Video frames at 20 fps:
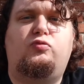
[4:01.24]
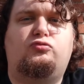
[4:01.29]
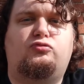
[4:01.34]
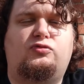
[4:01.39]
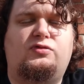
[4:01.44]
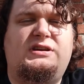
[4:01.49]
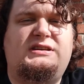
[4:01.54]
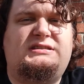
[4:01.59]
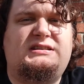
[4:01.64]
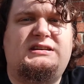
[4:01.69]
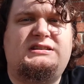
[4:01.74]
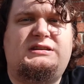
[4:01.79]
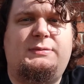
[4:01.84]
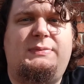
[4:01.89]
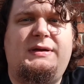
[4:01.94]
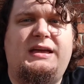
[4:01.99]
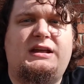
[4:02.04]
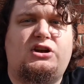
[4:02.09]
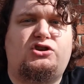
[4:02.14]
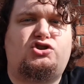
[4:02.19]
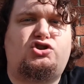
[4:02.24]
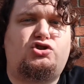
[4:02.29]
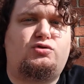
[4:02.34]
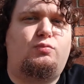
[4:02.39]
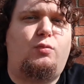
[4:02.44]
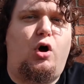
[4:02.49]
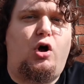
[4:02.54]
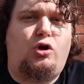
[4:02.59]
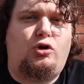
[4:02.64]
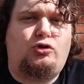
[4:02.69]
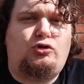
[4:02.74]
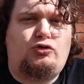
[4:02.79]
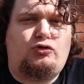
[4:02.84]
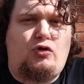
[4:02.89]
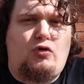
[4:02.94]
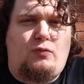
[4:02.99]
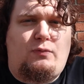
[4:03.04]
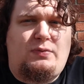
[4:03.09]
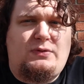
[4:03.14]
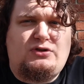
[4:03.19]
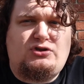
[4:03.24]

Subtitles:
reason to be in a small group